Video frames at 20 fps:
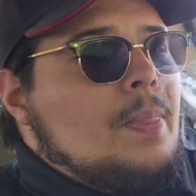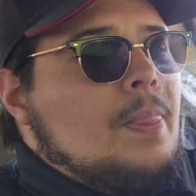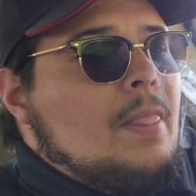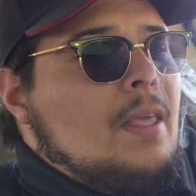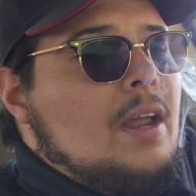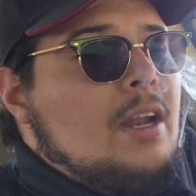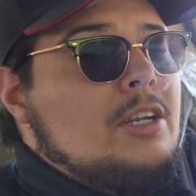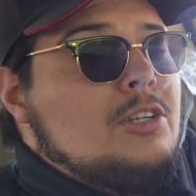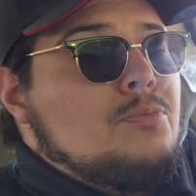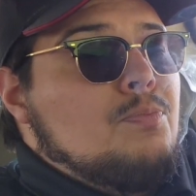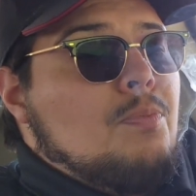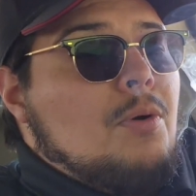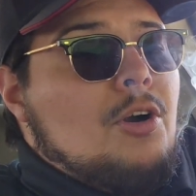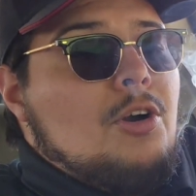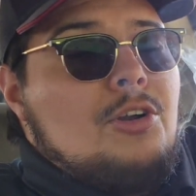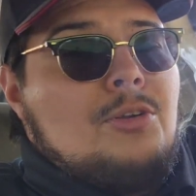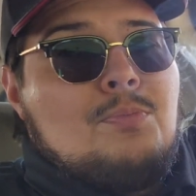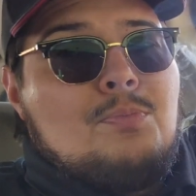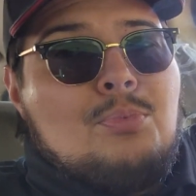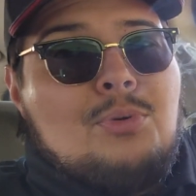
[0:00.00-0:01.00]
It's
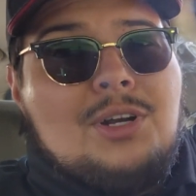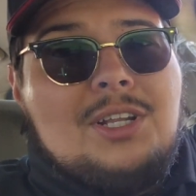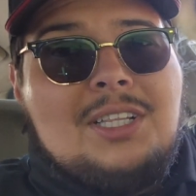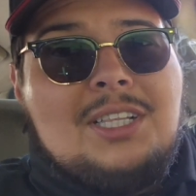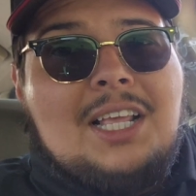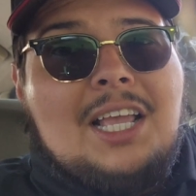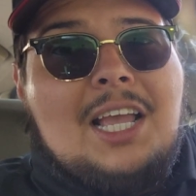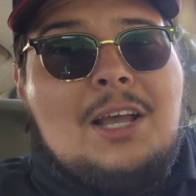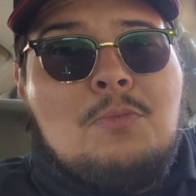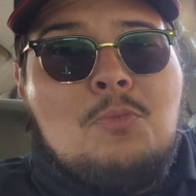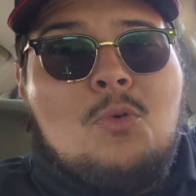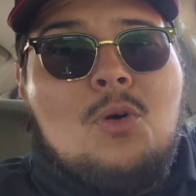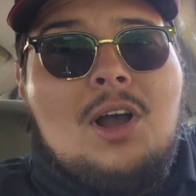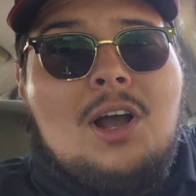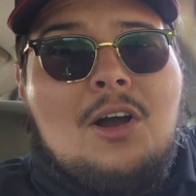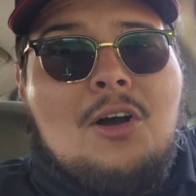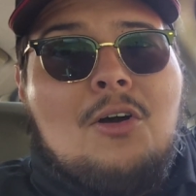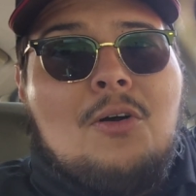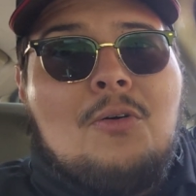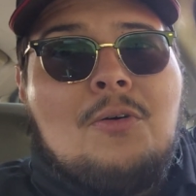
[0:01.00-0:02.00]
burning pretty damn
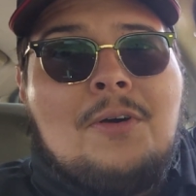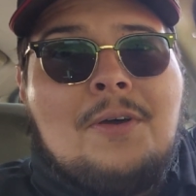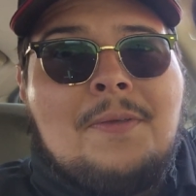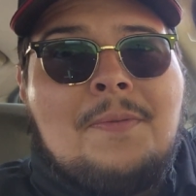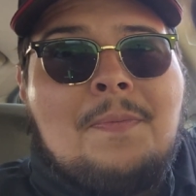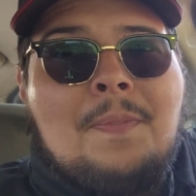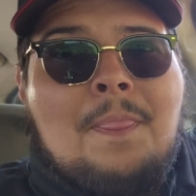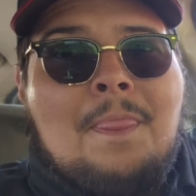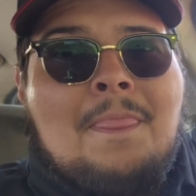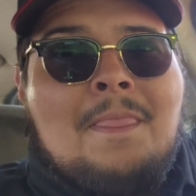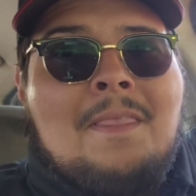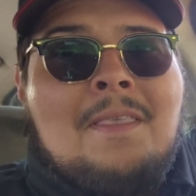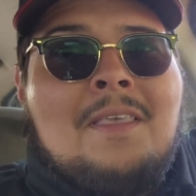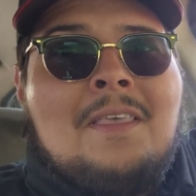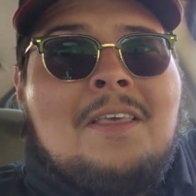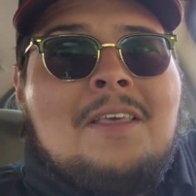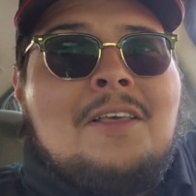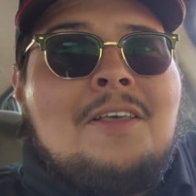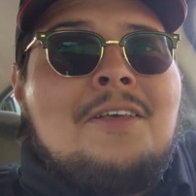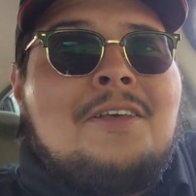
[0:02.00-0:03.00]
well
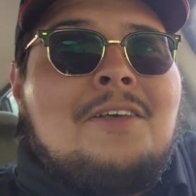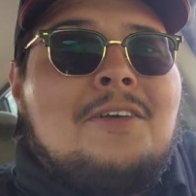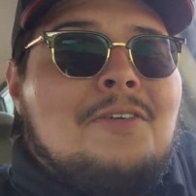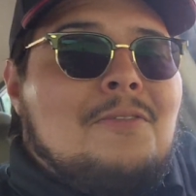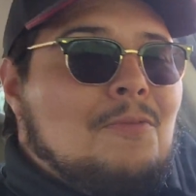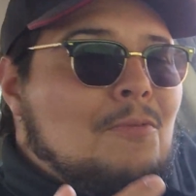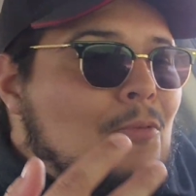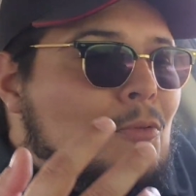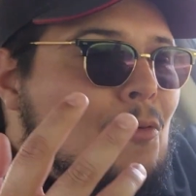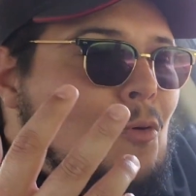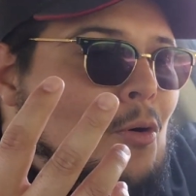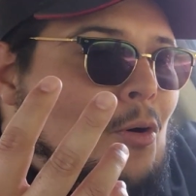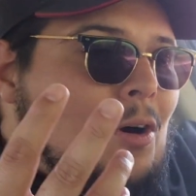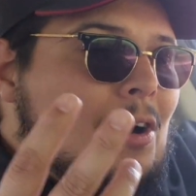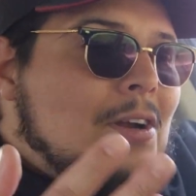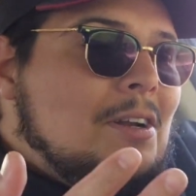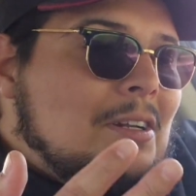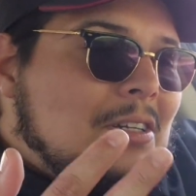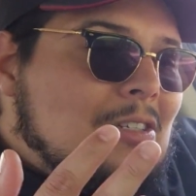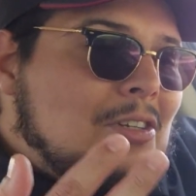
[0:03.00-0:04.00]
for
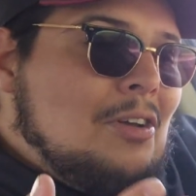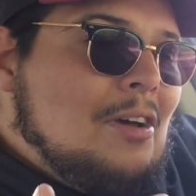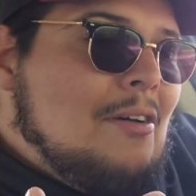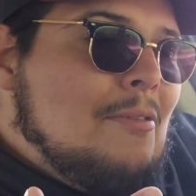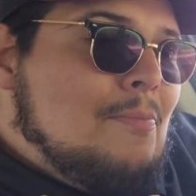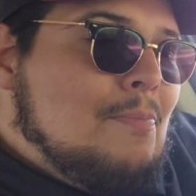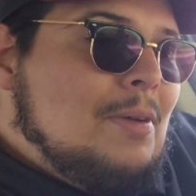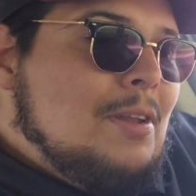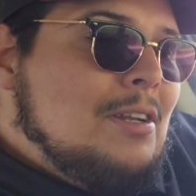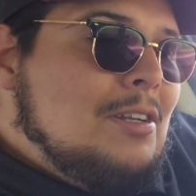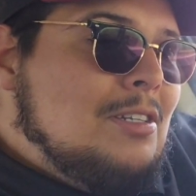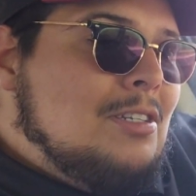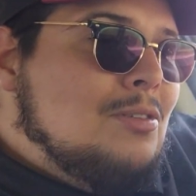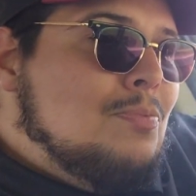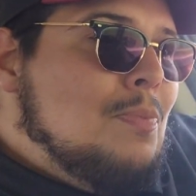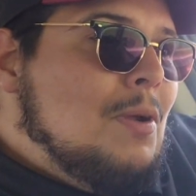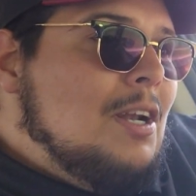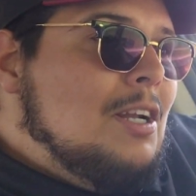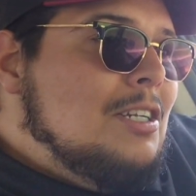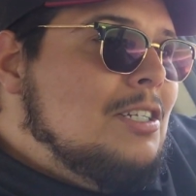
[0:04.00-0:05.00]
it to have been
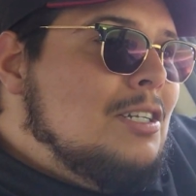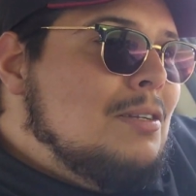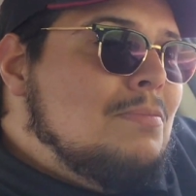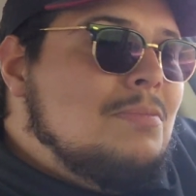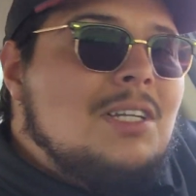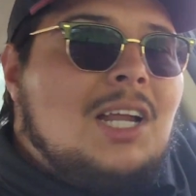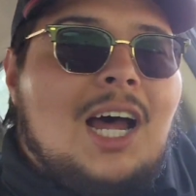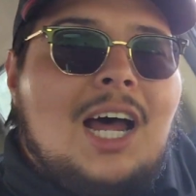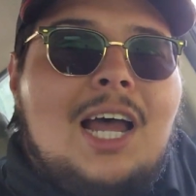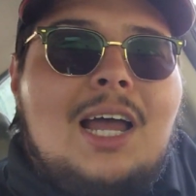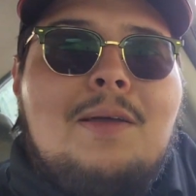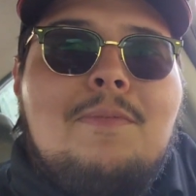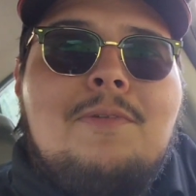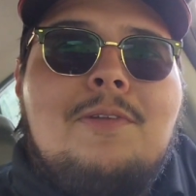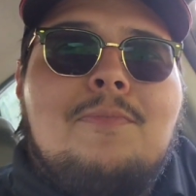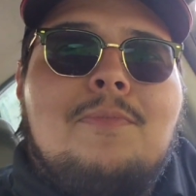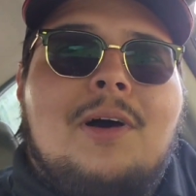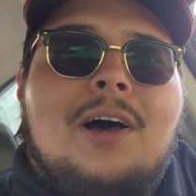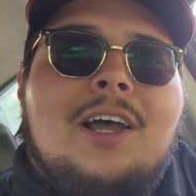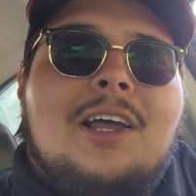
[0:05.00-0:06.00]
spending some time in
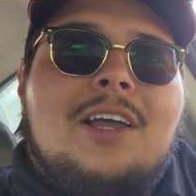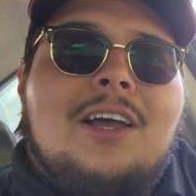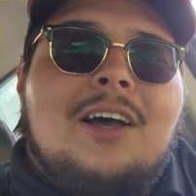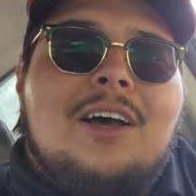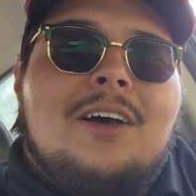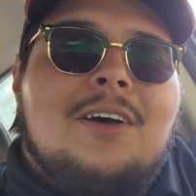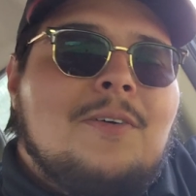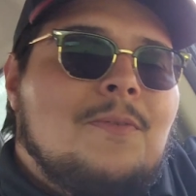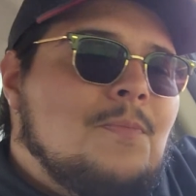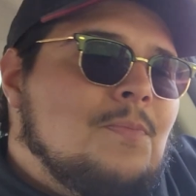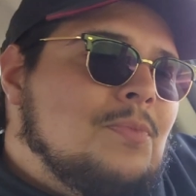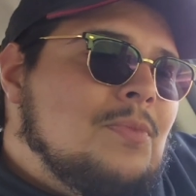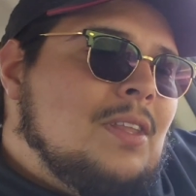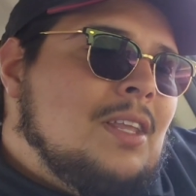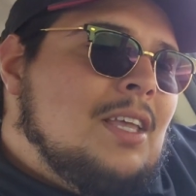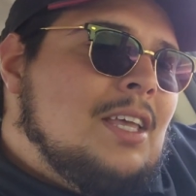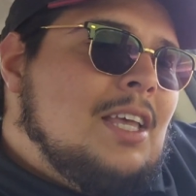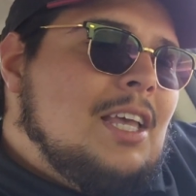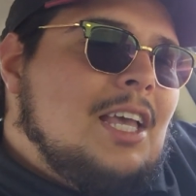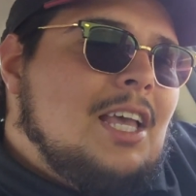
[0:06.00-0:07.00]

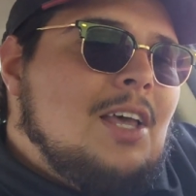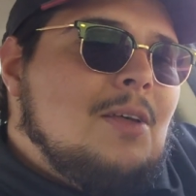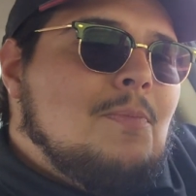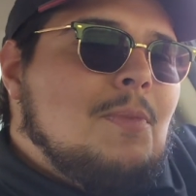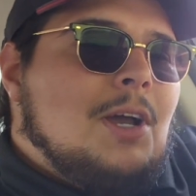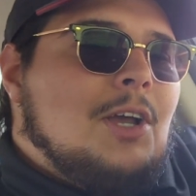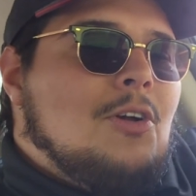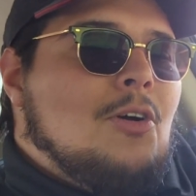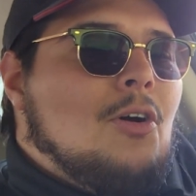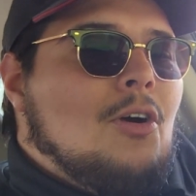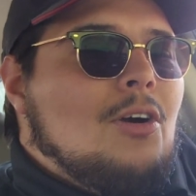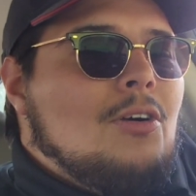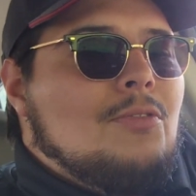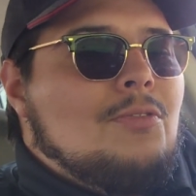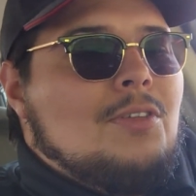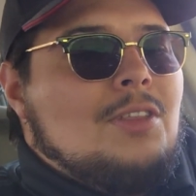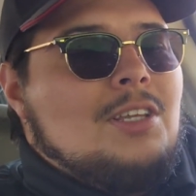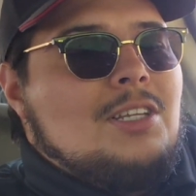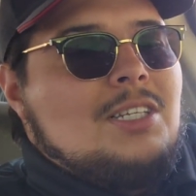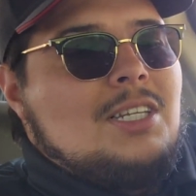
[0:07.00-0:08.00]
my car for
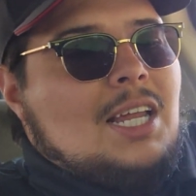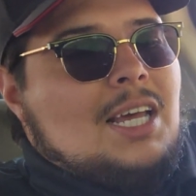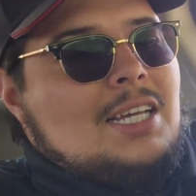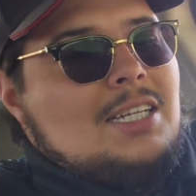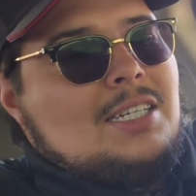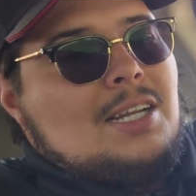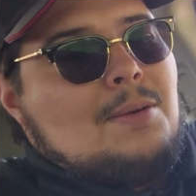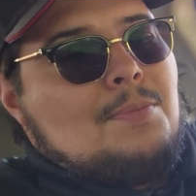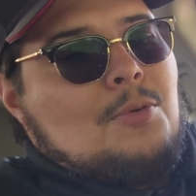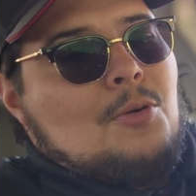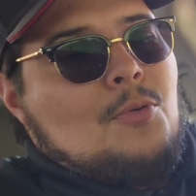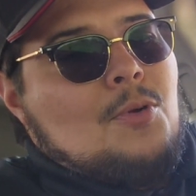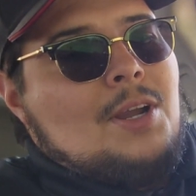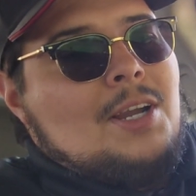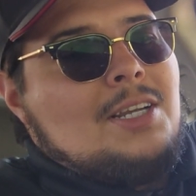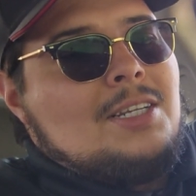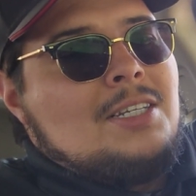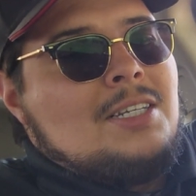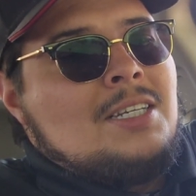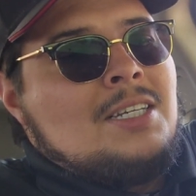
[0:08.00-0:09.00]
these last couple
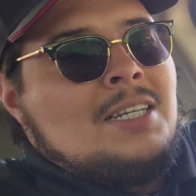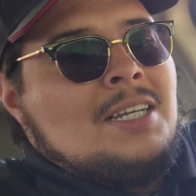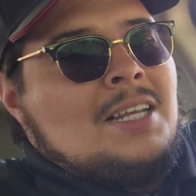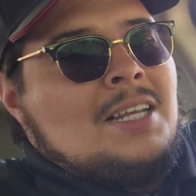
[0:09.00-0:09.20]
weeks.